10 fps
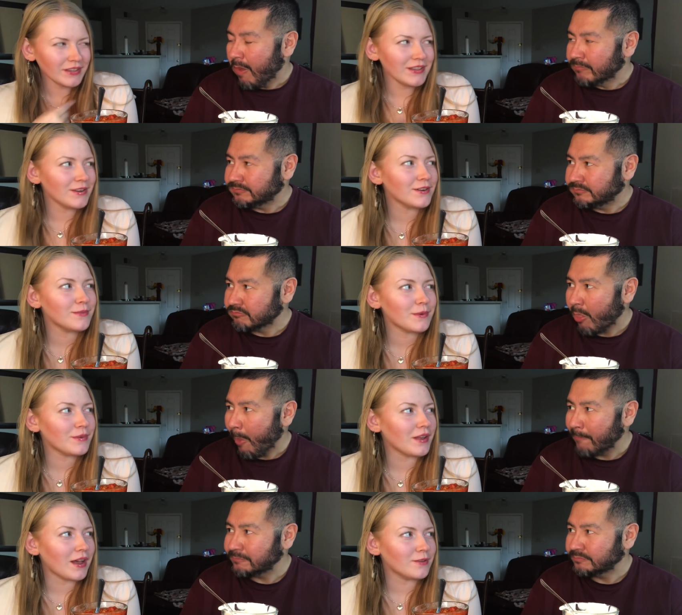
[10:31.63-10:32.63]
Speaker 1: You don't remember
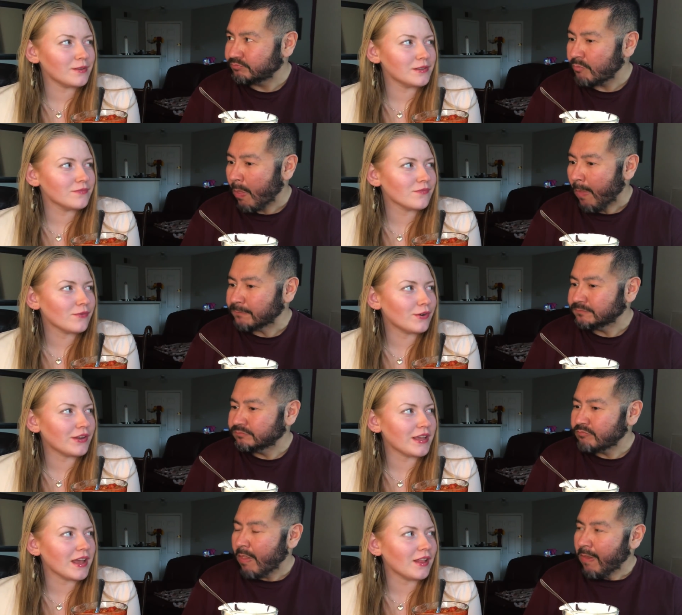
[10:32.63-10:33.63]
the other one? For
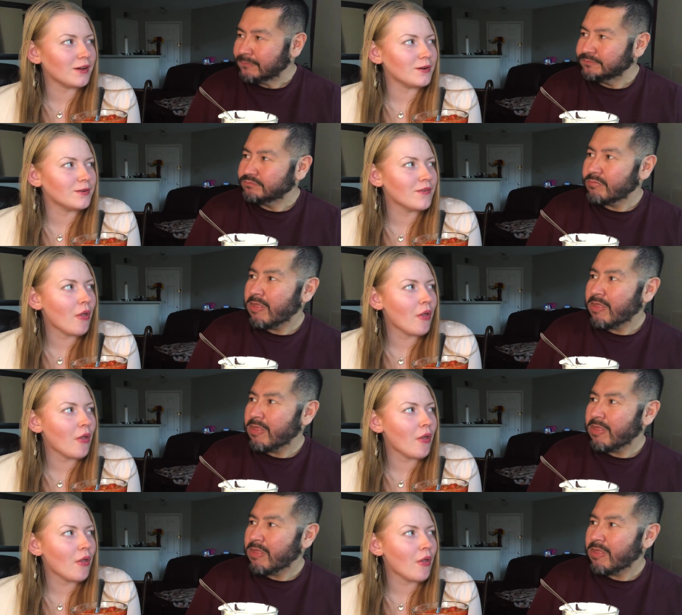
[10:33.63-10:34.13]
the yellow?